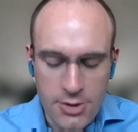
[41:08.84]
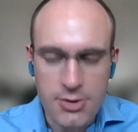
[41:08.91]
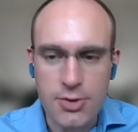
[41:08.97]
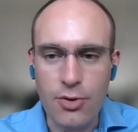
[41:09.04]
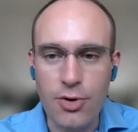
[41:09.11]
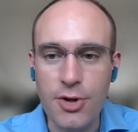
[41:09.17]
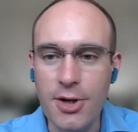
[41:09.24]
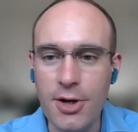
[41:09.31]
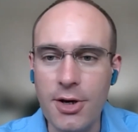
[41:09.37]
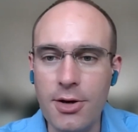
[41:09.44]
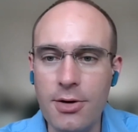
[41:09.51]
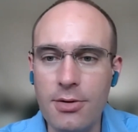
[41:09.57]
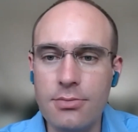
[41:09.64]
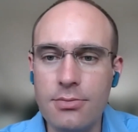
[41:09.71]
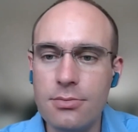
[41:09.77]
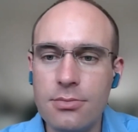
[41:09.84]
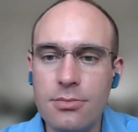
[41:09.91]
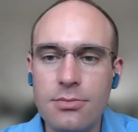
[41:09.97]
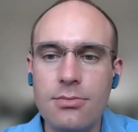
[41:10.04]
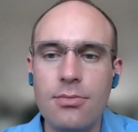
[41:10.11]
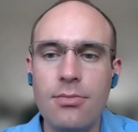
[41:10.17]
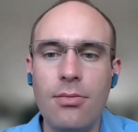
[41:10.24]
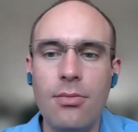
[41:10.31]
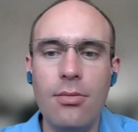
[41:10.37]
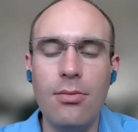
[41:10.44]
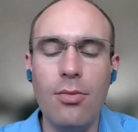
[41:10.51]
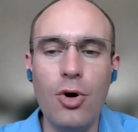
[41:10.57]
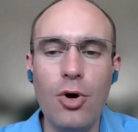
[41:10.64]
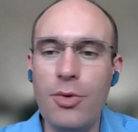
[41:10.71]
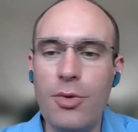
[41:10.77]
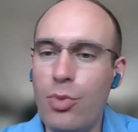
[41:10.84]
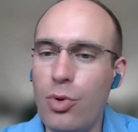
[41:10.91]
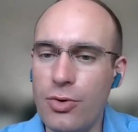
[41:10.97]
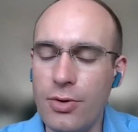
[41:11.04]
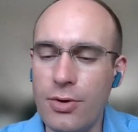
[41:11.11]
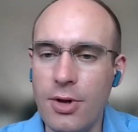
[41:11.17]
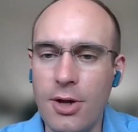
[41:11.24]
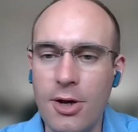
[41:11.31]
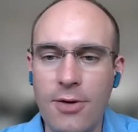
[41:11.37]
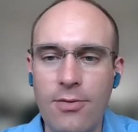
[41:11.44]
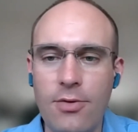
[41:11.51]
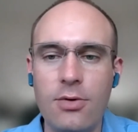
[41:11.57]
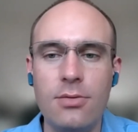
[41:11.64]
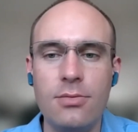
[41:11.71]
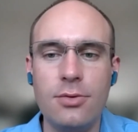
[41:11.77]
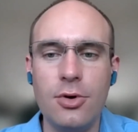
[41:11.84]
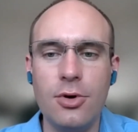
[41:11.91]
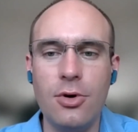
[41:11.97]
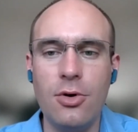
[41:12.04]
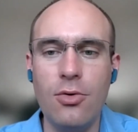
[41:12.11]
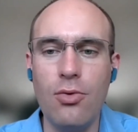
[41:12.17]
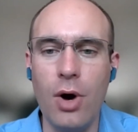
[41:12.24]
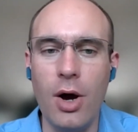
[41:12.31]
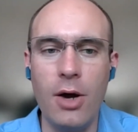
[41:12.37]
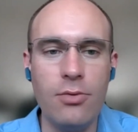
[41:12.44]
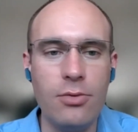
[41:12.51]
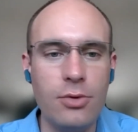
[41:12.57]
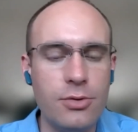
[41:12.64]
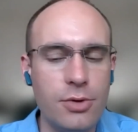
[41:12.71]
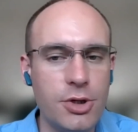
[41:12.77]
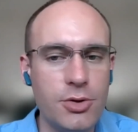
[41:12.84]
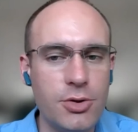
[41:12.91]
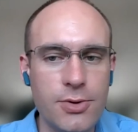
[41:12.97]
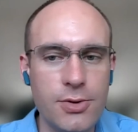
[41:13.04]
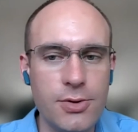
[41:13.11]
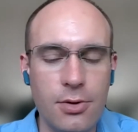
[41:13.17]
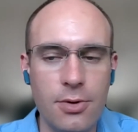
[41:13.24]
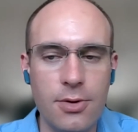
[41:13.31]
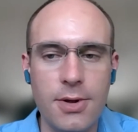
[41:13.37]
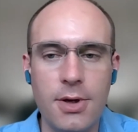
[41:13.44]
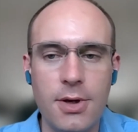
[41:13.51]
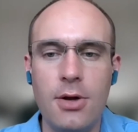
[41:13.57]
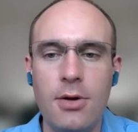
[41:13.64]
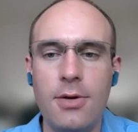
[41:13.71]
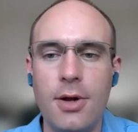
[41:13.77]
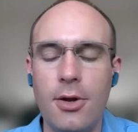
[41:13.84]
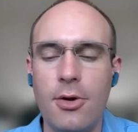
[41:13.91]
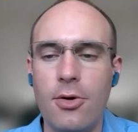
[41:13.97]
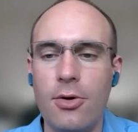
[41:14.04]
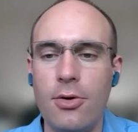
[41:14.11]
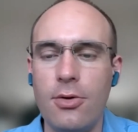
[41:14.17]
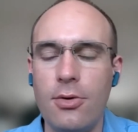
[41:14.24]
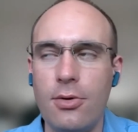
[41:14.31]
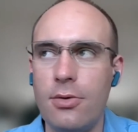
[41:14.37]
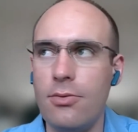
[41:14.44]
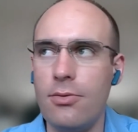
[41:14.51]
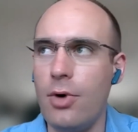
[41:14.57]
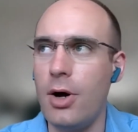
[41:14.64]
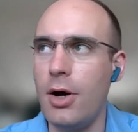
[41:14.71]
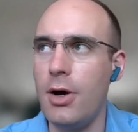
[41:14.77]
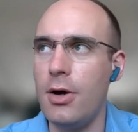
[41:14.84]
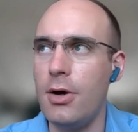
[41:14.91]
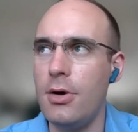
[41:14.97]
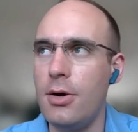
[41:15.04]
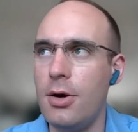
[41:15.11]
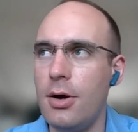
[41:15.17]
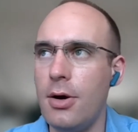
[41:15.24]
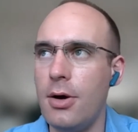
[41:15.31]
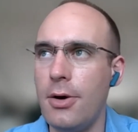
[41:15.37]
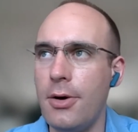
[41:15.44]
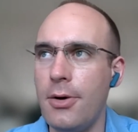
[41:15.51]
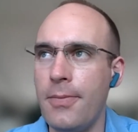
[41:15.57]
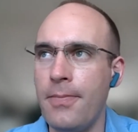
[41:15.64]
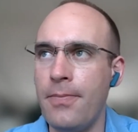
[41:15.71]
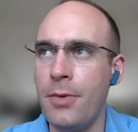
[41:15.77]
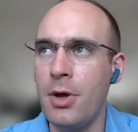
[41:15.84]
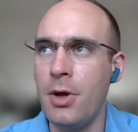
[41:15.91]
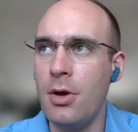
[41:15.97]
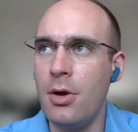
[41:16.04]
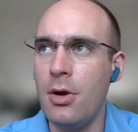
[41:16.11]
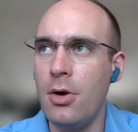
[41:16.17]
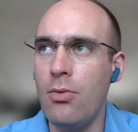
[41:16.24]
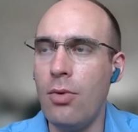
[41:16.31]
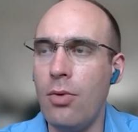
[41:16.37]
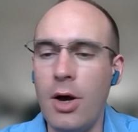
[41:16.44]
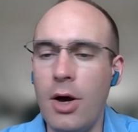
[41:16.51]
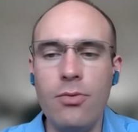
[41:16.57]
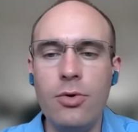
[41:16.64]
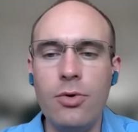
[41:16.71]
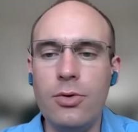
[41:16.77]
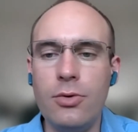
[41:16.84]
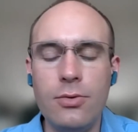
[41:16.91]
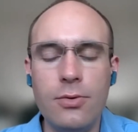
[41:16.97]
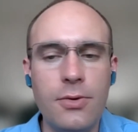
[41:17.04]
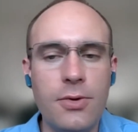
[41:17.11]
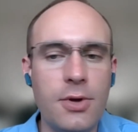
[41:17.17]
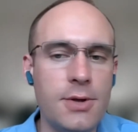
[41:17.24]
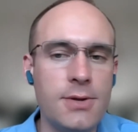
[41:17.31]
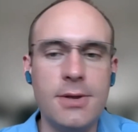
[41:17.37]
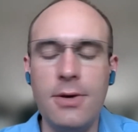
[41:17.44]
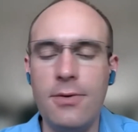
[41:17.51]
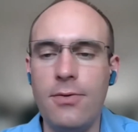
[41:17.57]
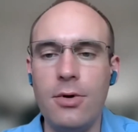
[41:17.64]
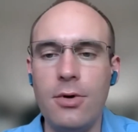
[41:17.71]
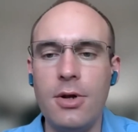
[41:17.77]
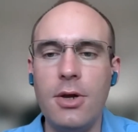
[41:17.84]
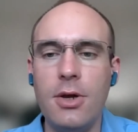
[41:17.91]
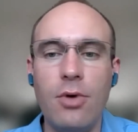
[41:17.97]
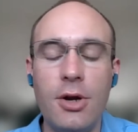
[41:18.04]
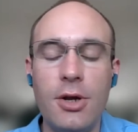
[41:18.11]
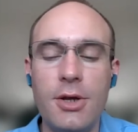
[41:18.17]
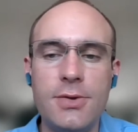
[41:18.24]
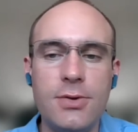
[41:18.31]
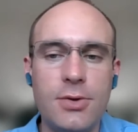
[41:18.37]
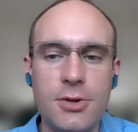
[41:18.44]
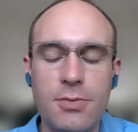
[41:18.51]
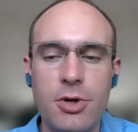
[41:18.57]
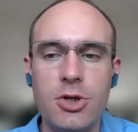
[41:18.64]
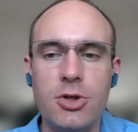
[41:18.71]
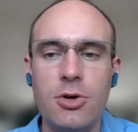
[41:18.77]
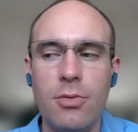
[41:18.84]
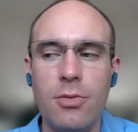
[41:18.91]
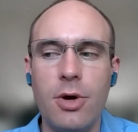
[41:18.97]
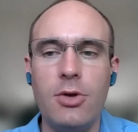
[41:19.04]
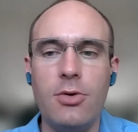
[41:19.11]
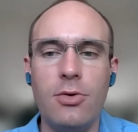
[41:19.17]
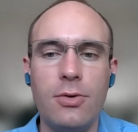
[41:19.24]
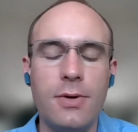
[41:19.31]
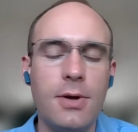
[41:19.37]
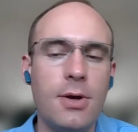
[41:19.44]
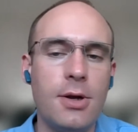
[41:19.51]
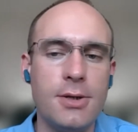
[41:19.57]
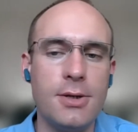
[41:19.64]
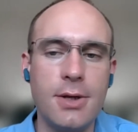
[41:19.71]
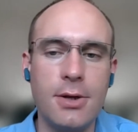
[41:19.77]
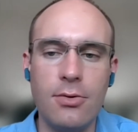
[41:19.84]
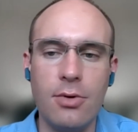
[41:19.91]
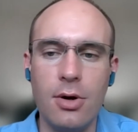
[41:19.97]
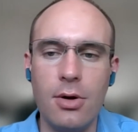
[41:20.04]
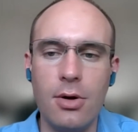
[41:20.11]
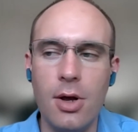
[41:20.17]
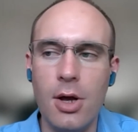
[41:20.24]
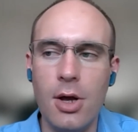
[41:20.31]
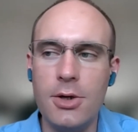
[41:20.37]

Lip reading: Storytelling, more important than ever. Why would we choose your hotel than another? Why would you do things differently? What is so special about your hotel, etc.